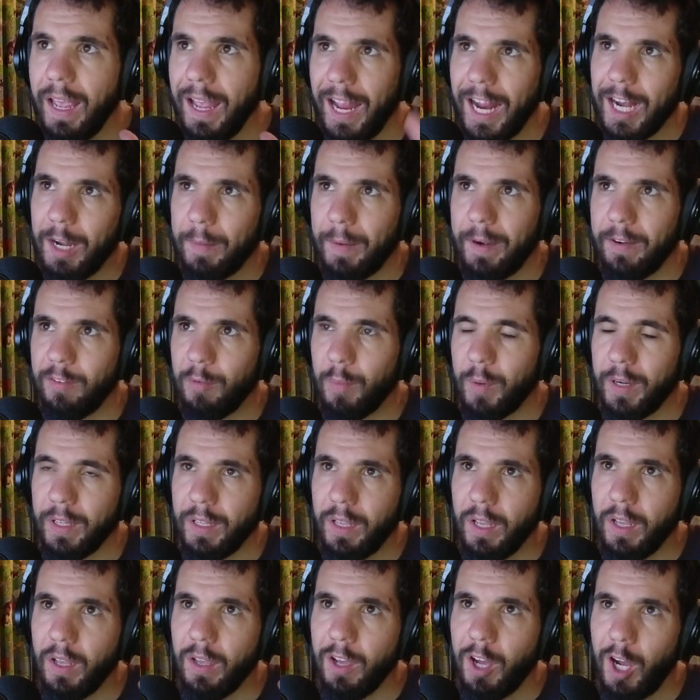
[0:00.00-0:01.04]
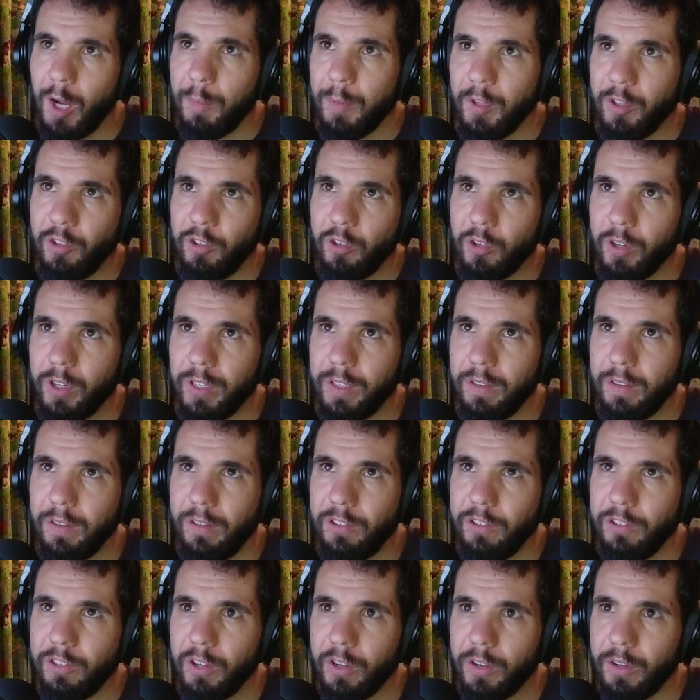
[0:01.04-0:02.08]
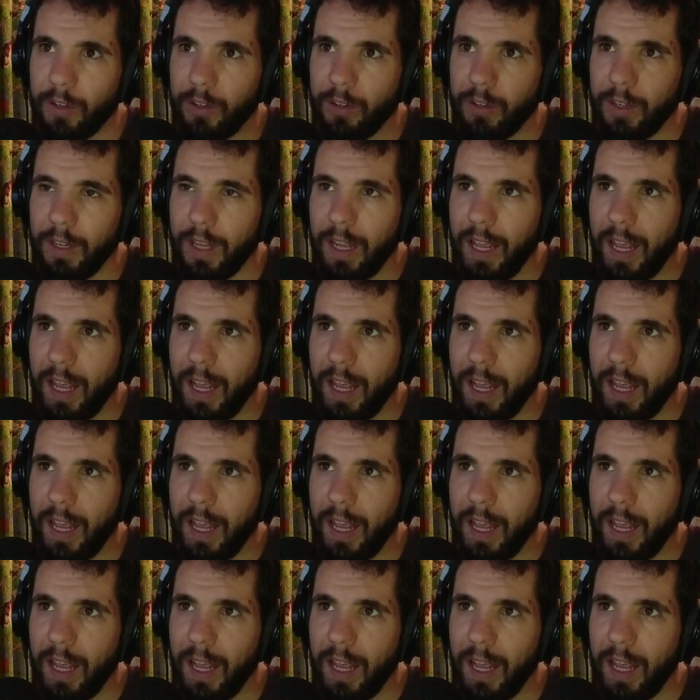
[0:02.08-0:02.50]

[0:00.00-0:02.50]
Anyway, everybody, hope you enjoyed the show,